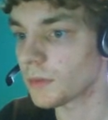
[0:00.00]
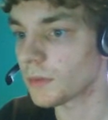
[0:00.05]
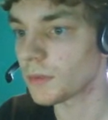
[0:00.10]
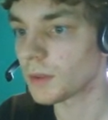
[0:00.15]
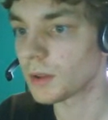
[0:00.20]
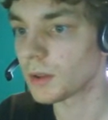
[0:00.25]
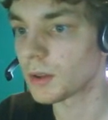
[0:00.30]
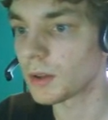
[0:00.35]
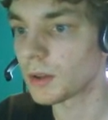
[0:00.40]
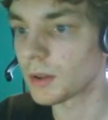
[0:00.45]

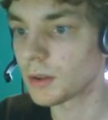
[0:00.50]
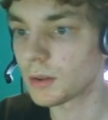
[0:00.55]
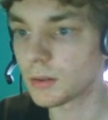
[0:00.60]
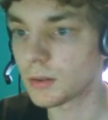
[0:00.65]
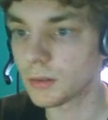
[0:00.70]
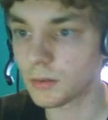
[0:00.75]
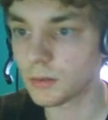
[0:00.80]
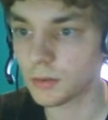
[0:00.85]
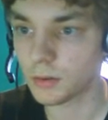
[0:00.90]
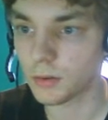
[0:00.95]

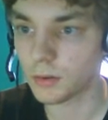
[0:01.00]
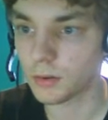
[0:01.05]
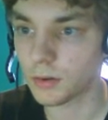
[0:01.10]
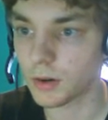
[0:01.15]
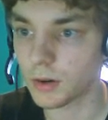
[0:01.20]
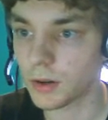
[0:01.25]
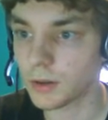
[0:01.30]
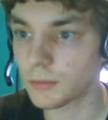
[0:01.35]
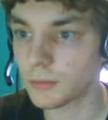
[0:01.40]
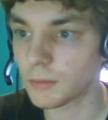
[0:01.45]

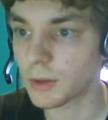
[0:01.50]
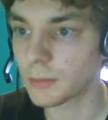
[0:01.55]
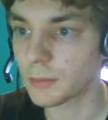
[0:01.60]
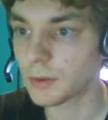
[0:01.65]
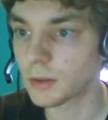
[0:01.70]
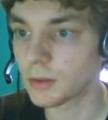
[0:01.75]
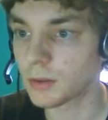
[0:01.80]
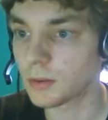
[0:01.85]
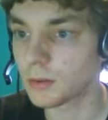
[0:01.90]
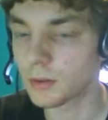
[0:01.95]
Alright,
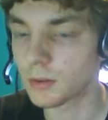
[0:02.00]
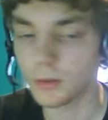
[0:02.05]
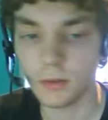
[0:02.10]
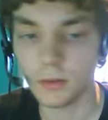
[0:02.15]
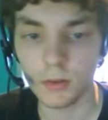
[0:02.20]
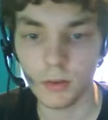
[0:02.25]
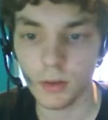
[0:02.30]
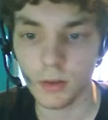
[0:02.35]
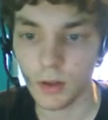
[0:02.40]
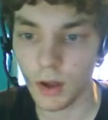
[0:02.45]
maybe
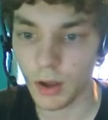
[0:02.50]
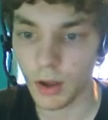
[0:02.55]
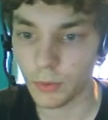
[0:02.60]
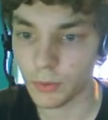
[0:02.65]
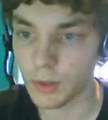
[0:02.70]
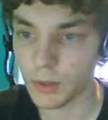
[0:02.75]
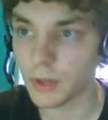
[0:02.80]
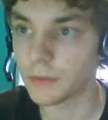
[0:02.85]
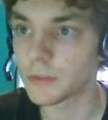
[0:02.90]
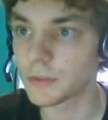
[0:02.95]
I
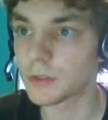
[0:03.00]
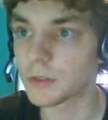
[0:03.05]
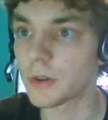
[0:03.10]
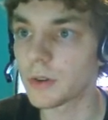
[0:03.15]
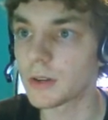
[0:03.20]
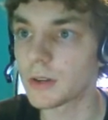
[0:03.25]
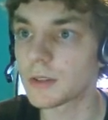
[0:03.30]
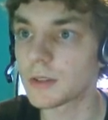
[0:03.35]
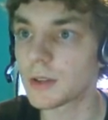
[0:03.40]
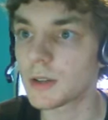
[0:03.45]
will have to
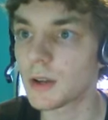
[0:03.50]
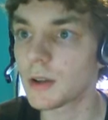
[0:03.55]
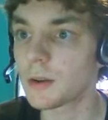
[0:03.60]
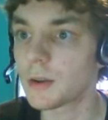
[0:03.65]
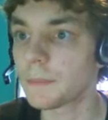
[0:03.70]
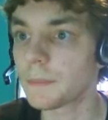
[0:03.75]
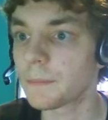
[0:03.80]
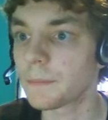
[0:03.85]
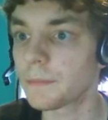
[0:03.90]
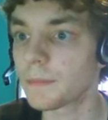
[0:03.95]
restart.
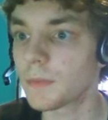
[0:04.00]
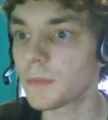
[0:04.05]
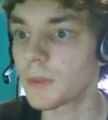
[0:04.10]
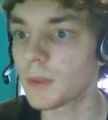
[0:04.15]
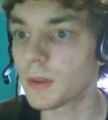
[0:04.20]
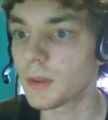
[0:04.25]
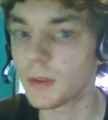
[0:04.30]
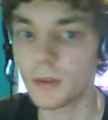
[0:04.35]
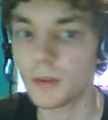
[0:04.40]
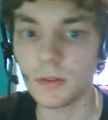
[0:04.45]

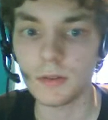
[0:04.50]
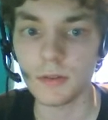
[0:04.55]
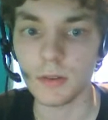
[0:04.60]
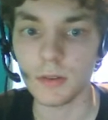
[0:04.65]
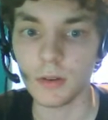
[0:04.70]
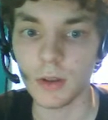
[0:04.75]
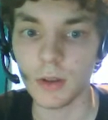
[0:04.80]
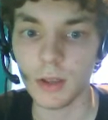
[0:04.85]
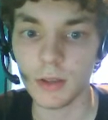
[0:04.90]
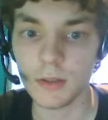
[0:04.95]
So
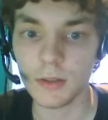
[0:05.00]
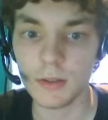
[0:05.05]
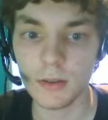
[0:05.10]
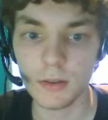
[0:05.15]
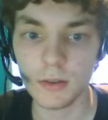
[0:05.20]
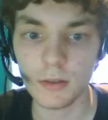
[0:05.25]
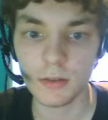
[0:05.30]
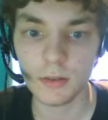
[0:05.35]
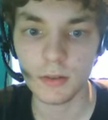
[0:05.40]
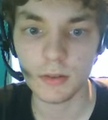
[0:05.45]

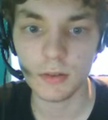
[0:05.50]
exit.